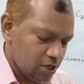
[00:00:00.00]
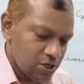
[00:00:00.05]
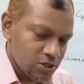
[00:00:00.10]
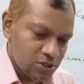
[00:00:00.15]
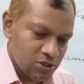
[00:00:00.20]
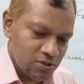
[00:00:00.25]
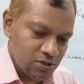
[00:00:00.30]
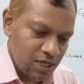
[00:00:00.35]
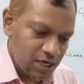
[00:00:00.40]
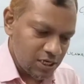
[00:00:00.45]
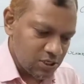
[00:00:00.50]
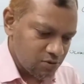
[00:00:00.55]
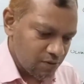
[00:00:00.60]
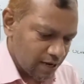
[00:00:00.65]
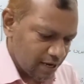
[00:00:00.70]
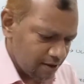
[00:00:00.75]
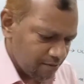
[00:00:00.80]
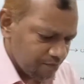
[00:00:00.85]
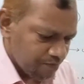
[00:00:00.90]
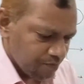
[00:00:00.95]
So that's
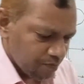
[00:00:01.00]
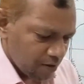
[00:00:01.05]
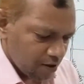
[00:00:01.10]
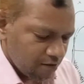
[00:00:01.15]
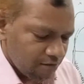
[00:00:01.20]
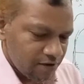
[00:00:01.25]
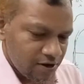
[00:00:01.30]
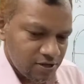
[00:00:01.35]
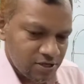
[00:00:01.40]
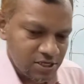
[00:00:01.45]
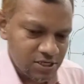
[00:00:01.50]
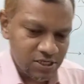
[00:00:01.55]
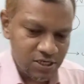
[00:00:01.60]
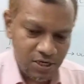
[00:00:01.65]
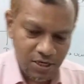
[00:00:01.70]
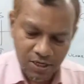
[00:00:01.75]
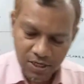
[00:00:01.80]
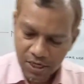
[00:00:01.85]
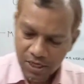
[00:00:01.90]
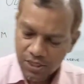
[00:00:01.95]
why when you
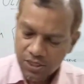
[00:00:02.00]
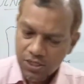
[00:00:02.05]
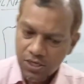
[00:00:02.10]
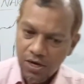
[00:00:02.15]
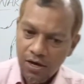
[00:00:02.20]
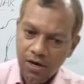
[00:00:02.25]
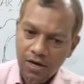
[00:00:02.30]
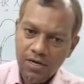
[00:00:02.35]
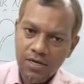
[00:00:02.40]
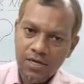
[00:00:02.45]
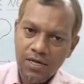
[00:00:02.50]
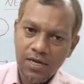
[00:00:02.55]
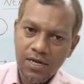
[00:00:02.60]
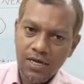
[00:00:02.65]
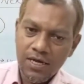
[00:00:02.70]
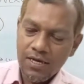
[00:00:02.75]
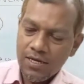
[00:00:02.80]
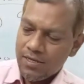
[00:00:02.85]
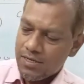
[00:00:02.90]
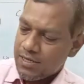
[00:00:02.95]
just touch
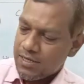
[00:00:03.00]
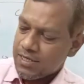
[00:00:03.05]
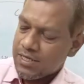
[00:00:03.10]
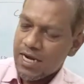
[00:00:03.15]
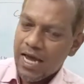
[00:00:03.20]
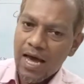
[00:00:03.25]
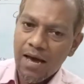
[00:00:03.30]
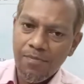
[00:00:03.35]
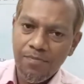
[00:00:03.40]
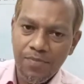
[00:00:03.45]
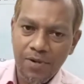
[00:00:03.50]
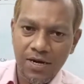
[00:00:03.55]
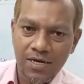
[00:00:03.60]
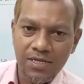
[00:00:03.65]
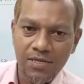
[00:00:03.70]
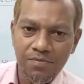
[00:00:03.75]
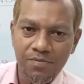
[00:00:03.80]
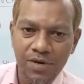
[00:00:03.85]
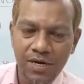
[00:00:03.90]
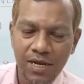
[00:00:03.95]
or tap at
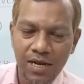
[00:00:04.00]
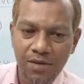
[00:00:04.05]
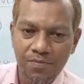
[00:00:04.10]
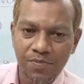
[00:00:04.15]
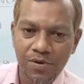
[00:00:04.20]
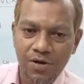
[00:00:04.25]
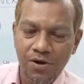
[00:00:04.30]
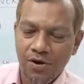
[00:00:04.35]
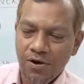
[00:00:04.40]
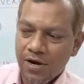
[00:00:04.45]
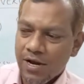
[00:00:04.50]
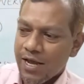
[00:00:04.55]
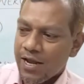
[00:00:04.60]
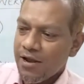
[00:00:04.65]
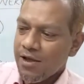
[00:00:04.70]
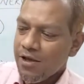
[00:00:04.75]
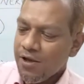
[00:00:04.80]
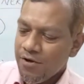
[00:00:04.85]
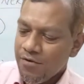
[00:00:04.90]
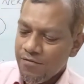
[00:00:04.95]
the medial epicondyle,
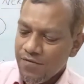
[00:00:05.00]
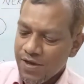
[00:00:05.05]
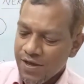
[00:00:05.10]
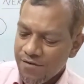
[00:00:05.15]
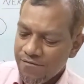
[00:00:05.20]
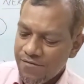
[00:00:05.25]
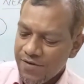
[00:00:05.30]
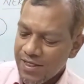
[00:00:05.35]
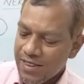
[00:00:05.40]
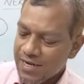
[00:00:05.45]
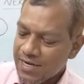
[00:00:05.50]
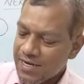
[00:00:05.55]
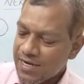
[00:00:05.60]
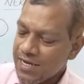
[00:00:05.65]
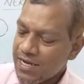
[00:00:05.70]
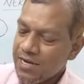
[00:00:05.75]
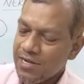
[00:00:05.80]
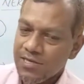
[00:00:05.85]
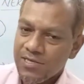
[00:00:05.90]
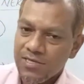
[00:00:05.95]
we can feel the tingling